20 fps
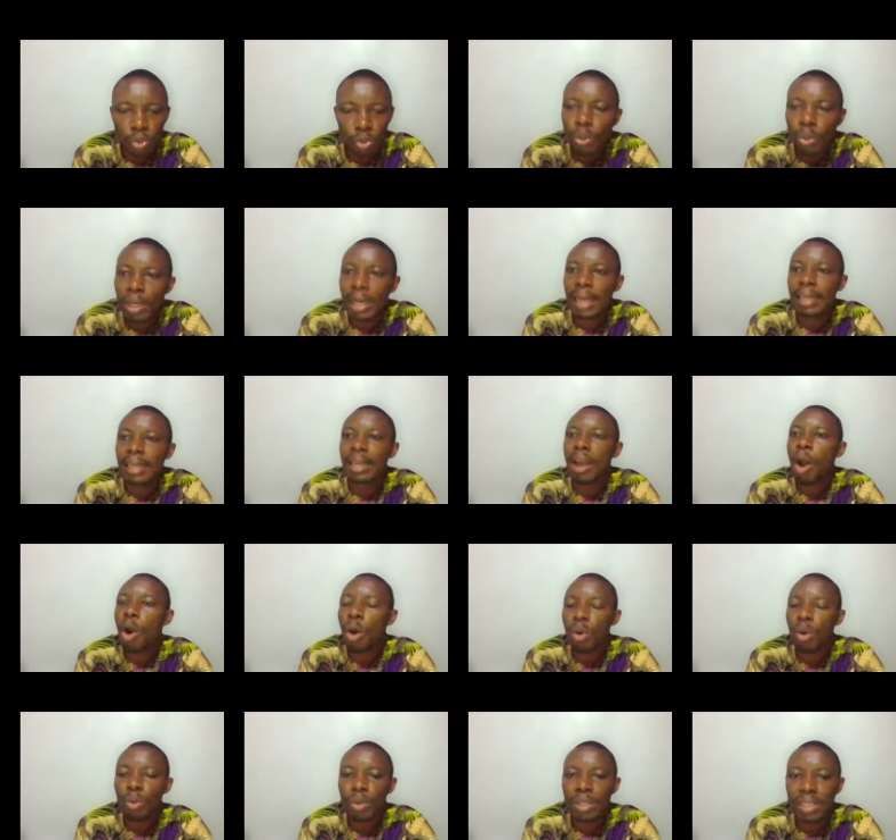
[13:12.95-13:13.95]
you can
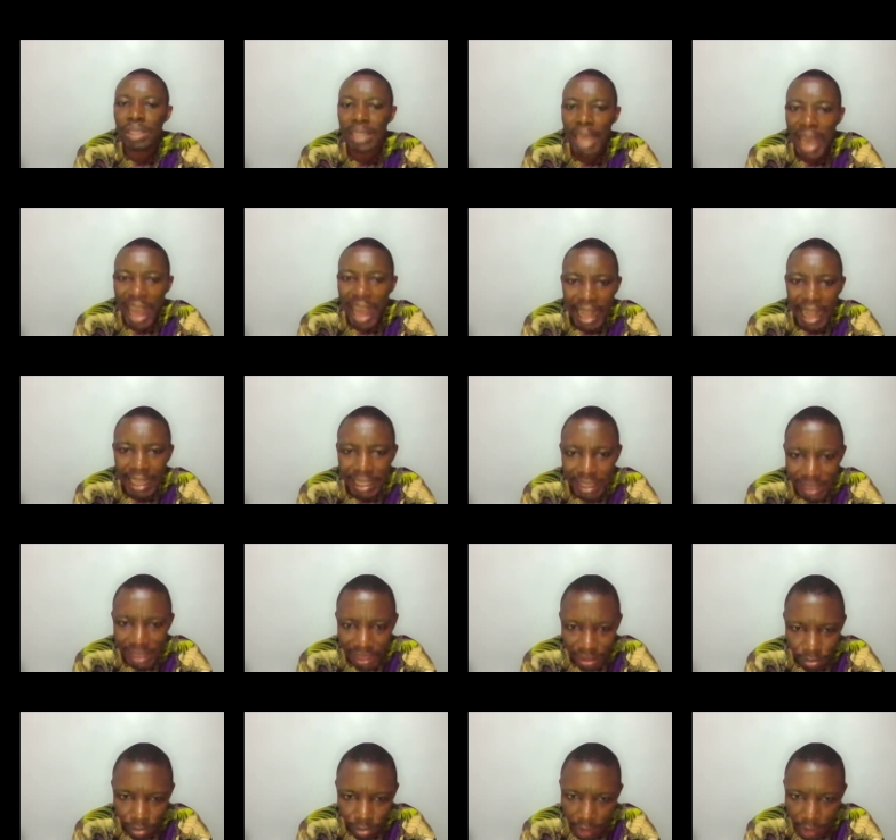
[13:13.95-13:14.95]
always
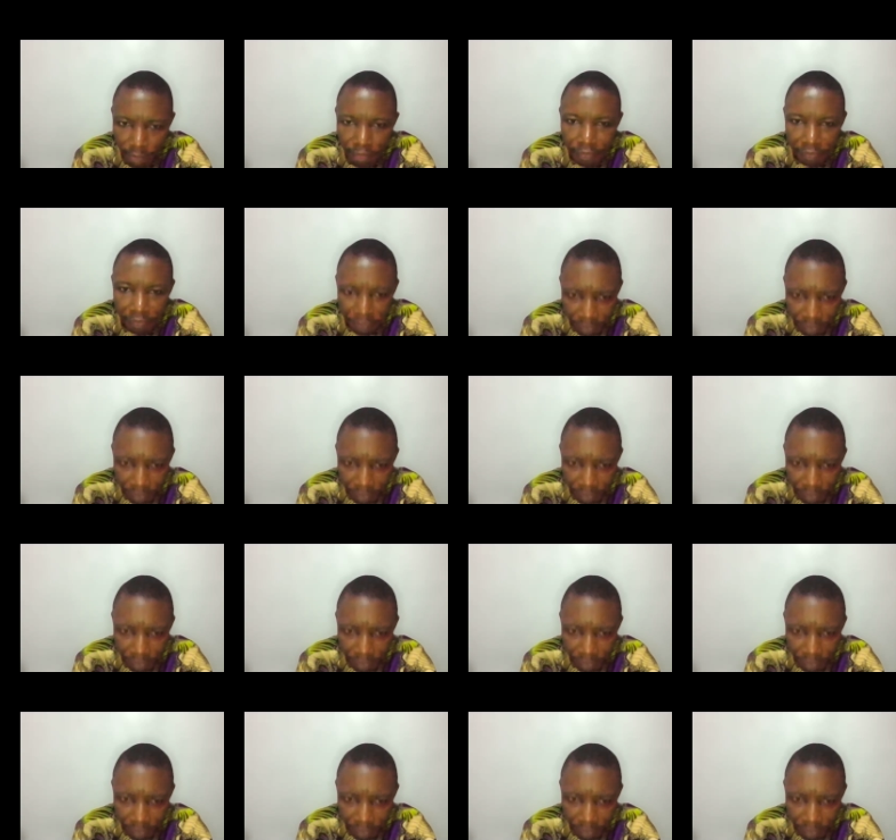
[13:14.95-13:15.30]
ask me.